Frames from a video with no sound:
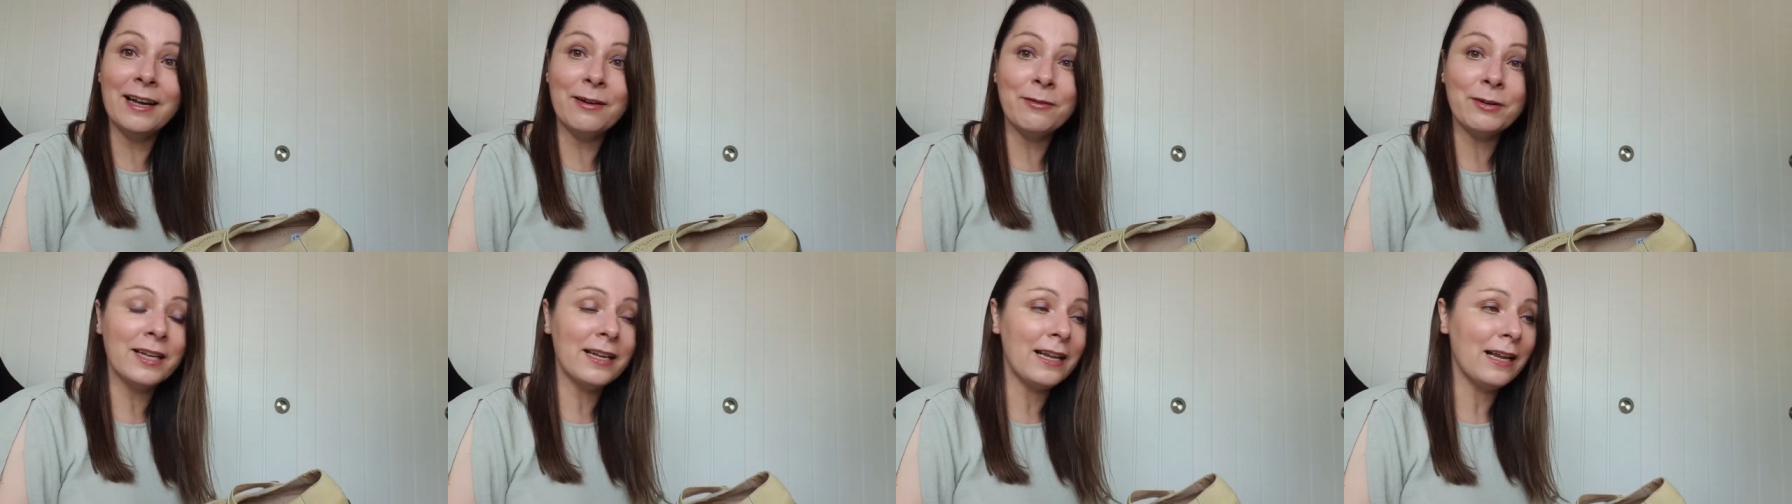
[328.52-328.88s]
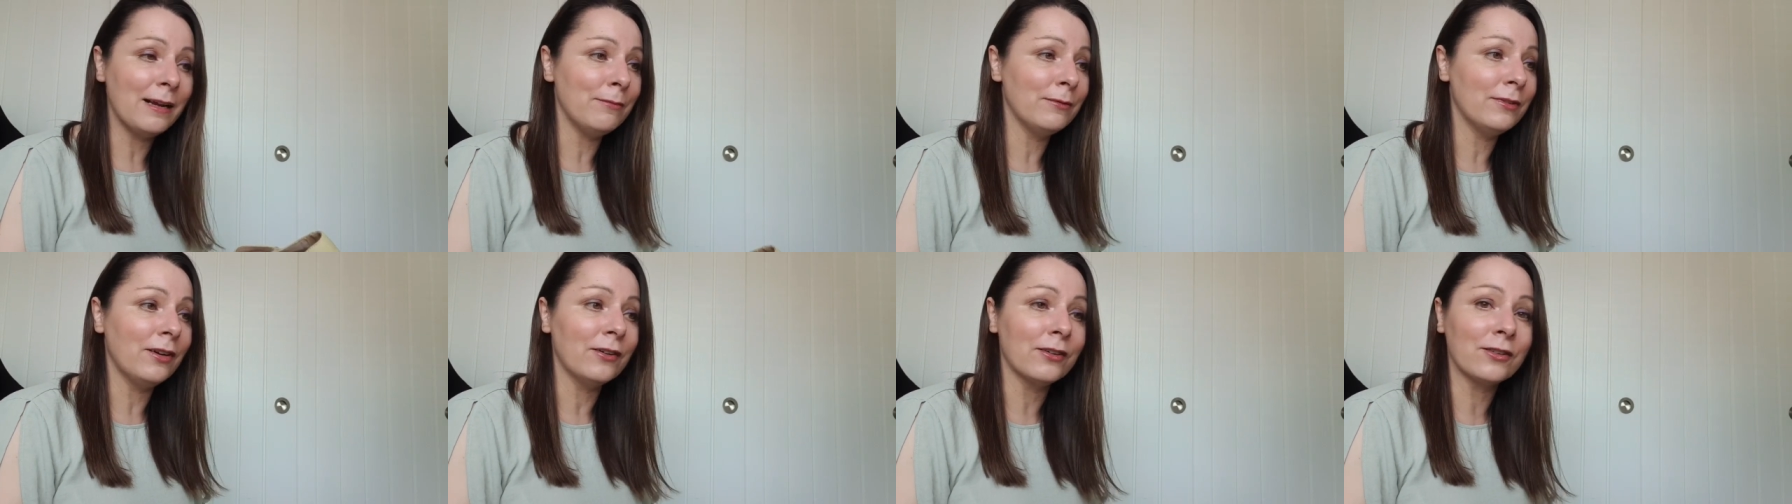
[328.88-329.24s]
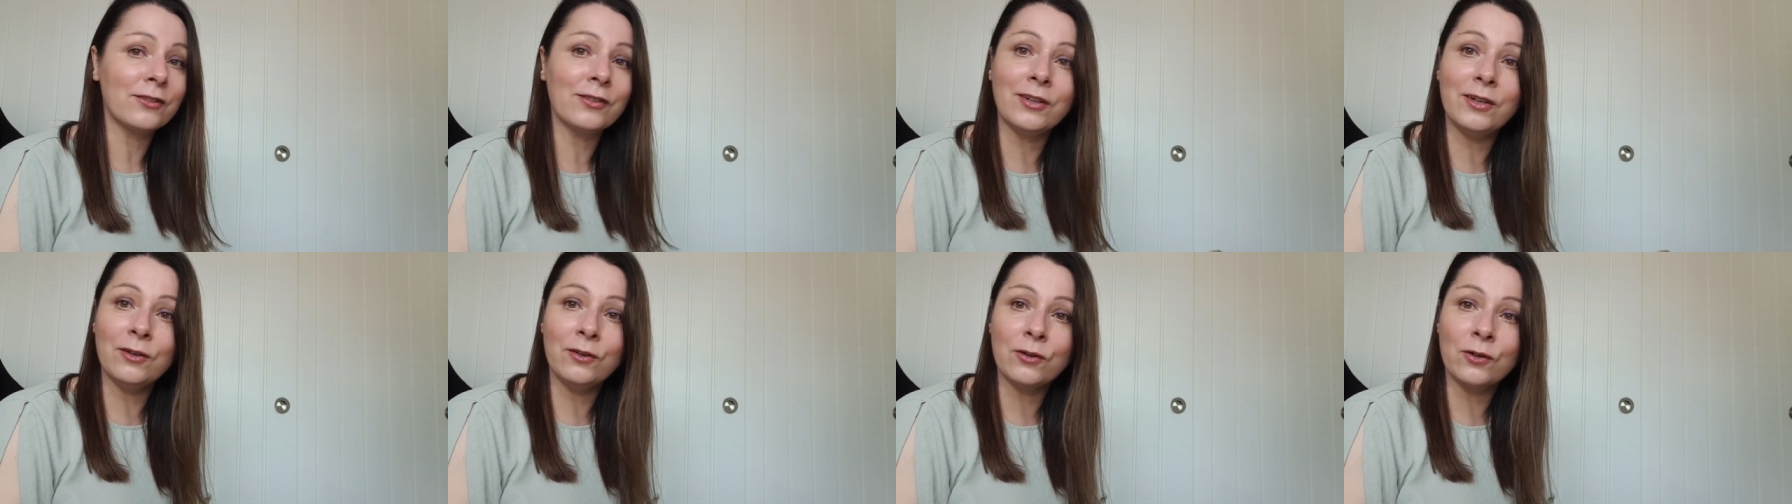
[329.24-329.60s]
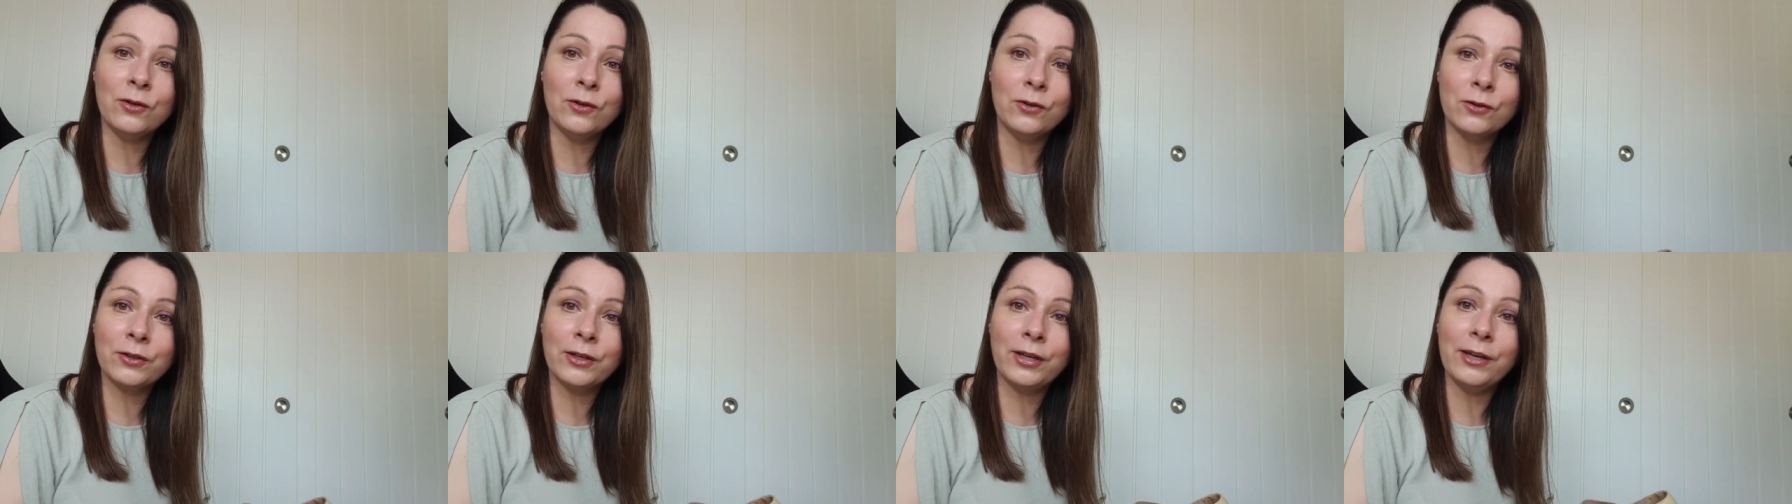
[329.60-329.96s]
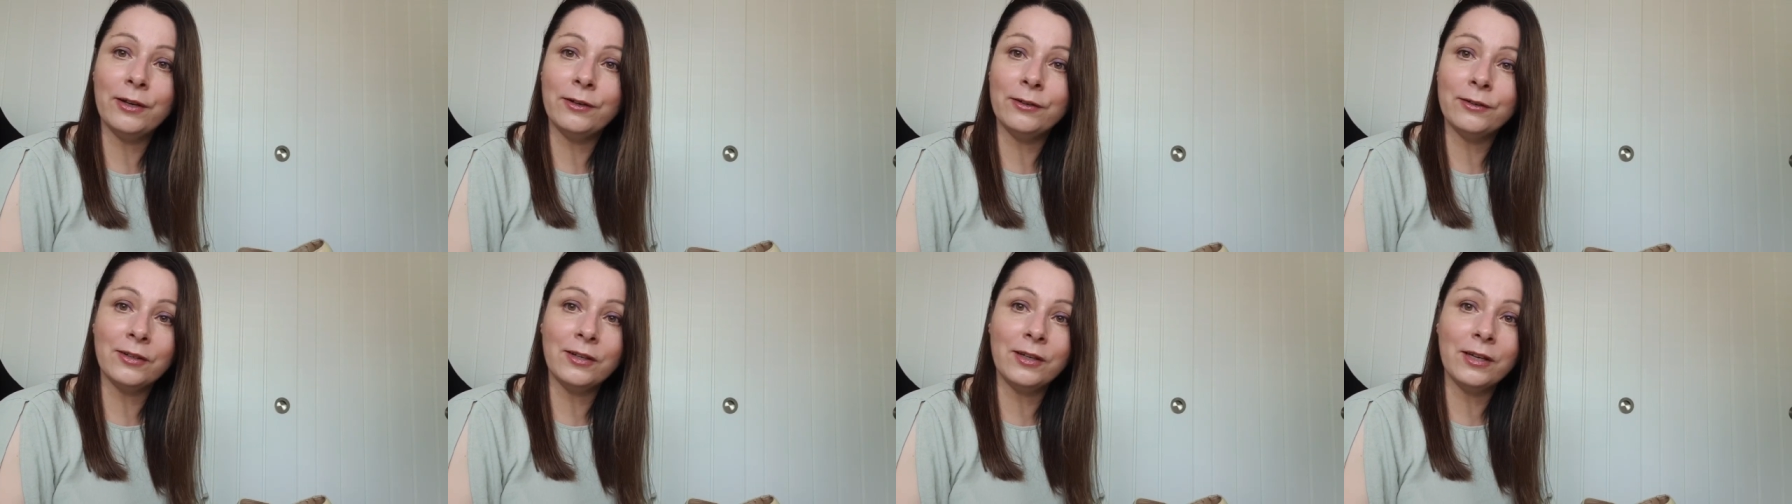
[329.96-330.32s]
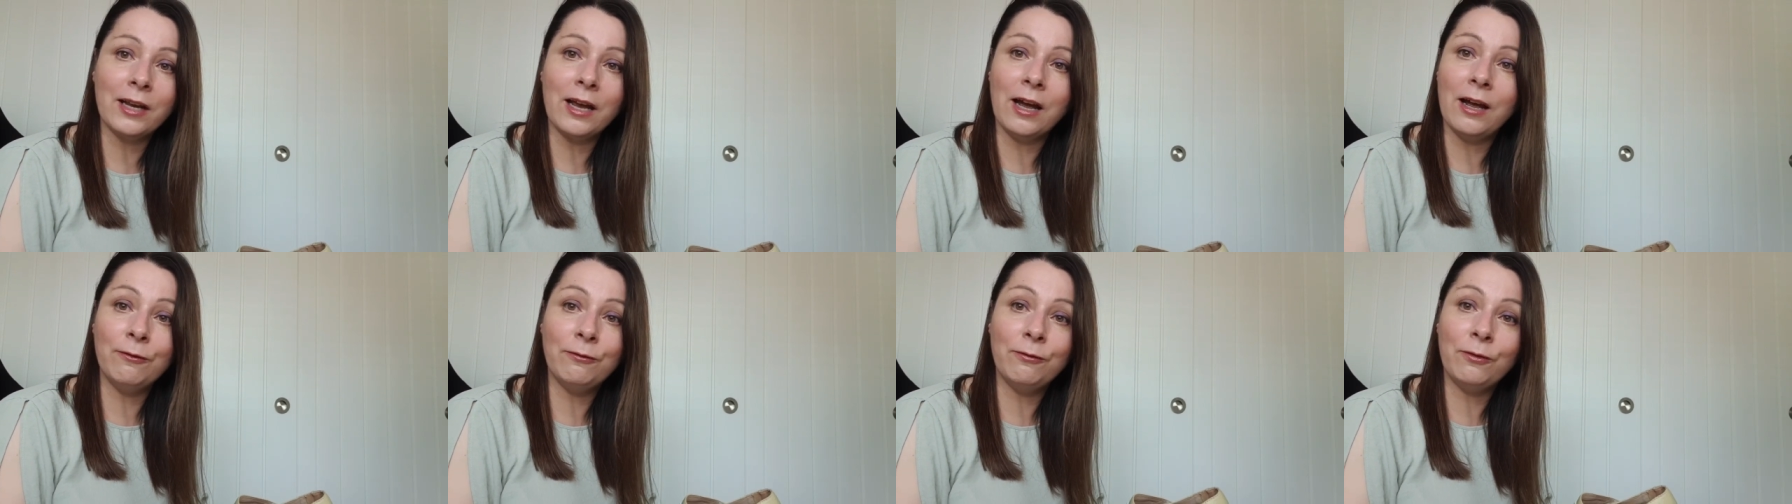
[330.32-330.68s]
you know, one of them dogs that look all cute and
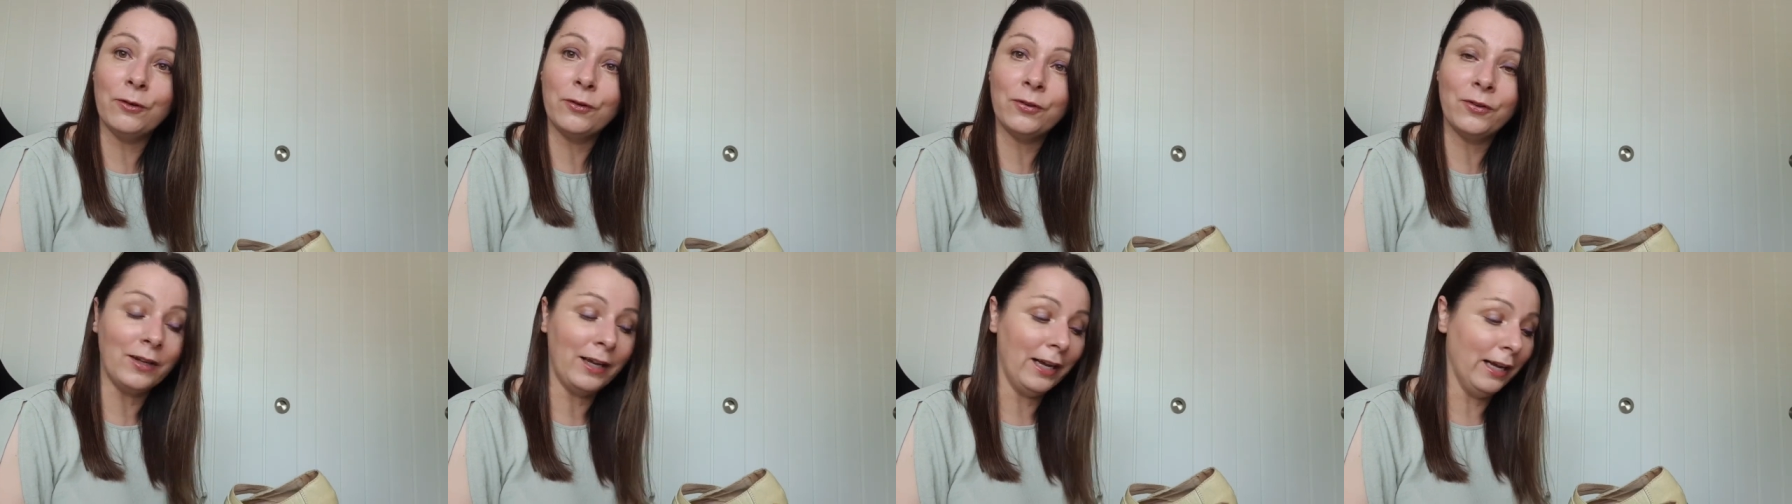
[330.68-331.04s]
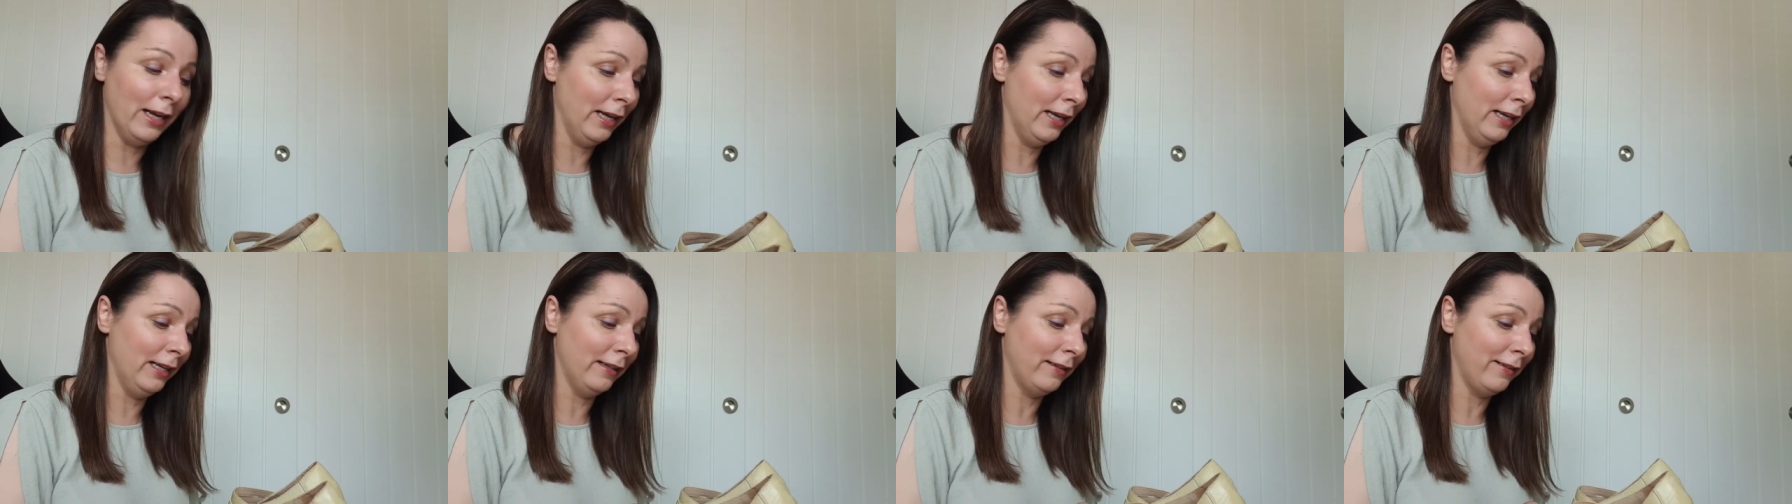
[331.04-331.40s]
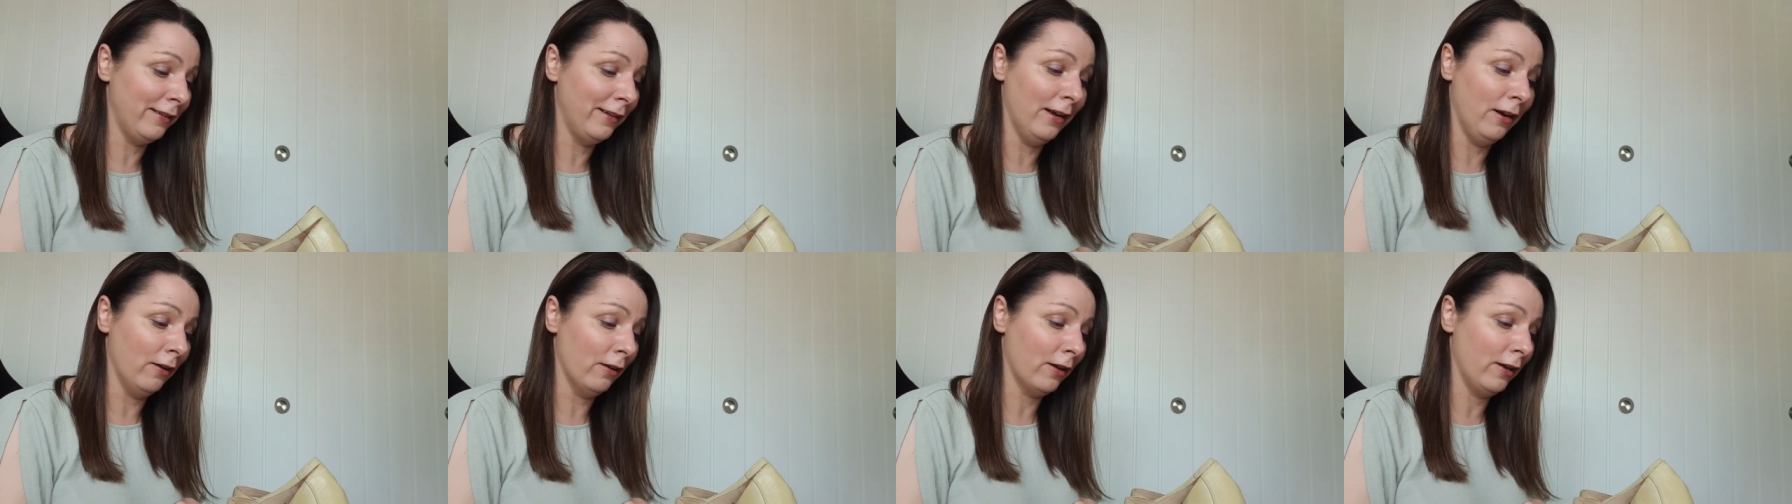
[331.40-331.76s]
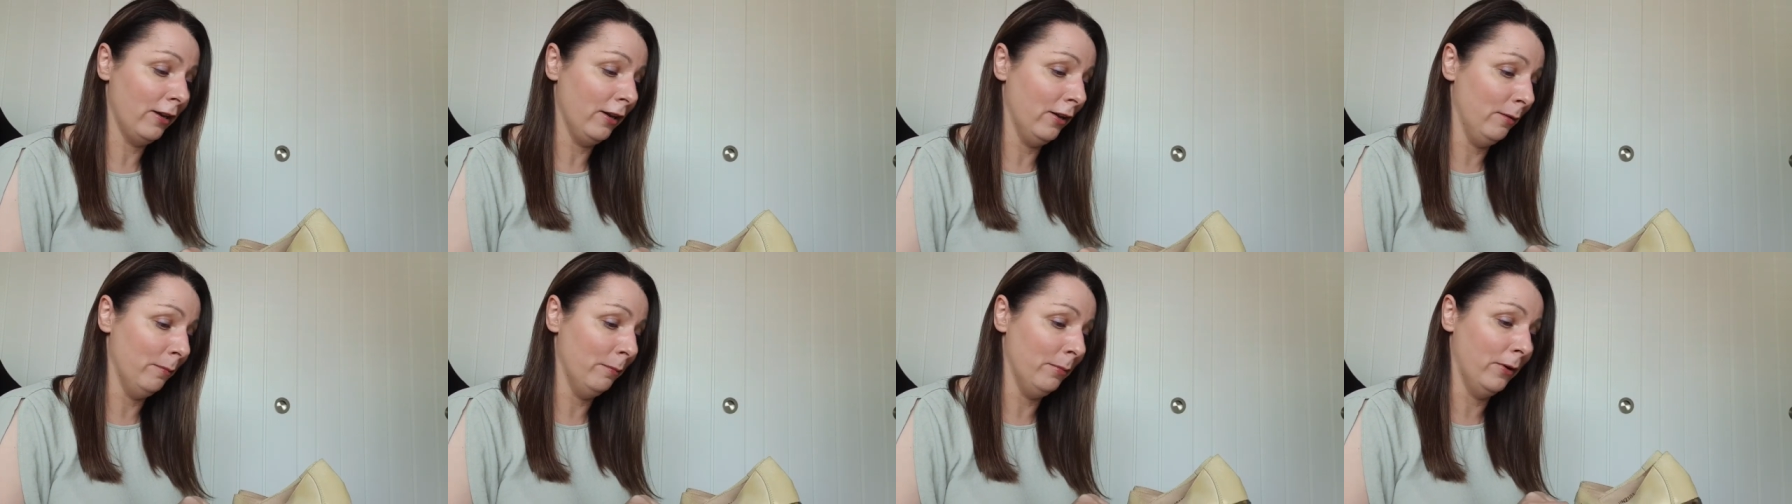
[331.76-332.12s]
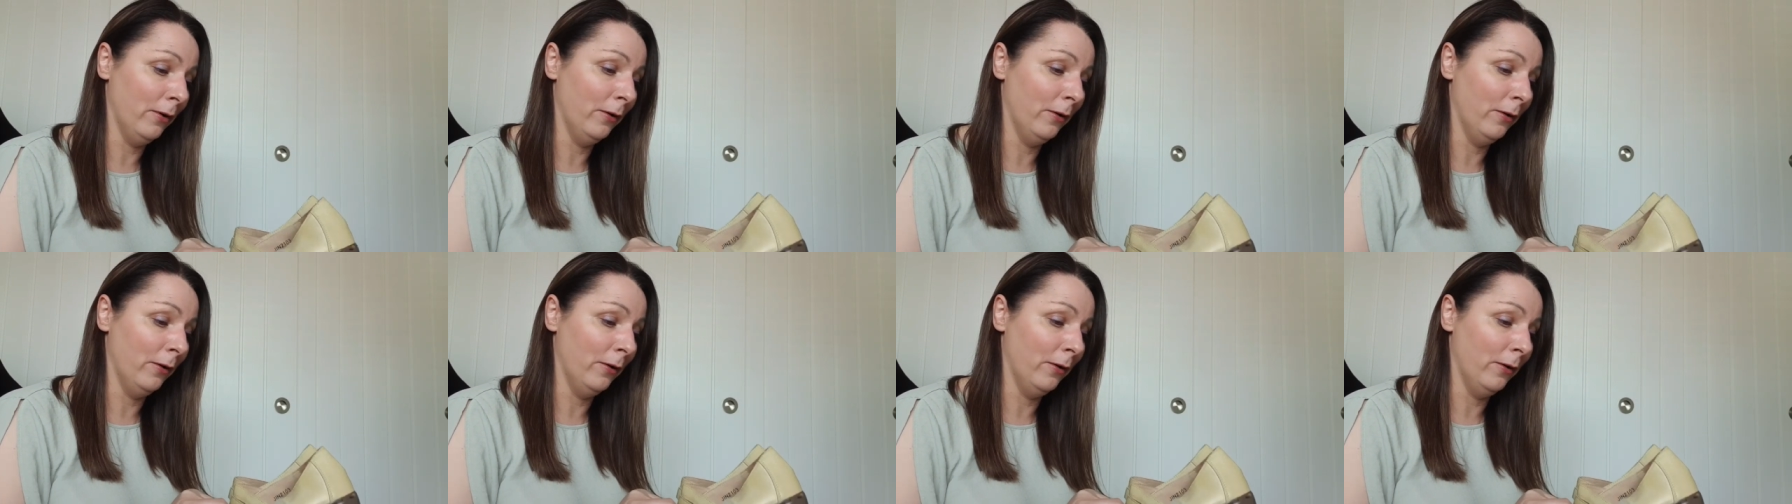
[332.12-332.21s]
you go and fuss it and it's not cute.